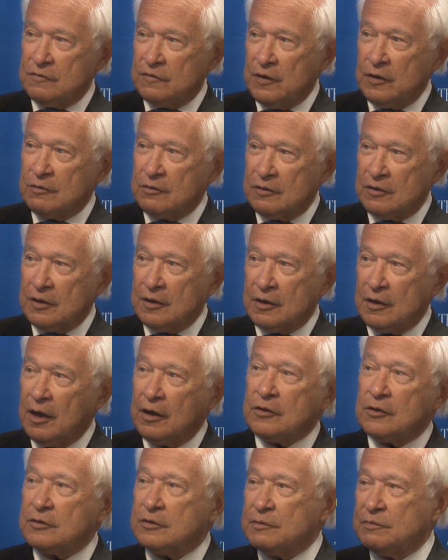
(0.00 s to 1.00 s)
and vote
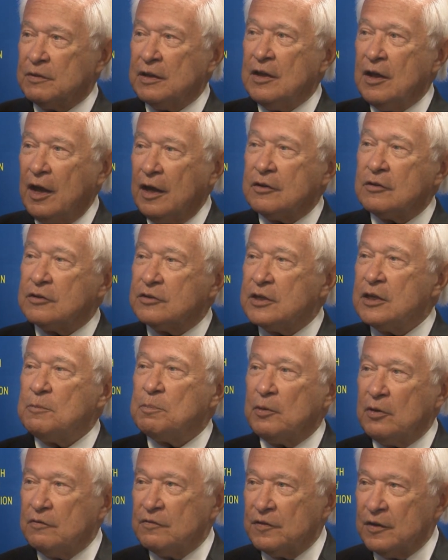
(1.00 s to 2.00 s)
there. I could
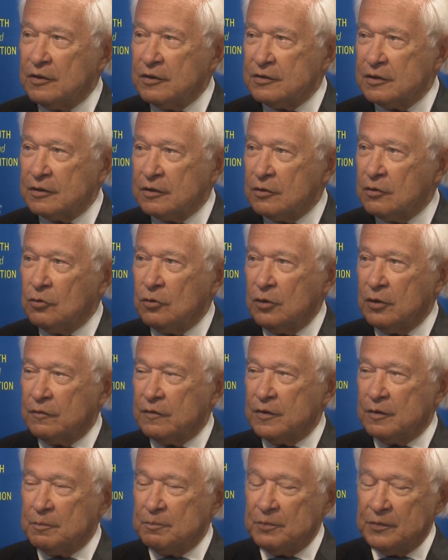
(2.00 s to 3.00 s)
keep on voting in
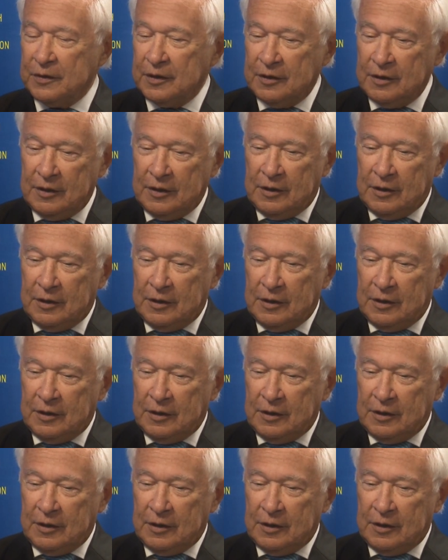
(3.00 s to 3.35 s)
all of them.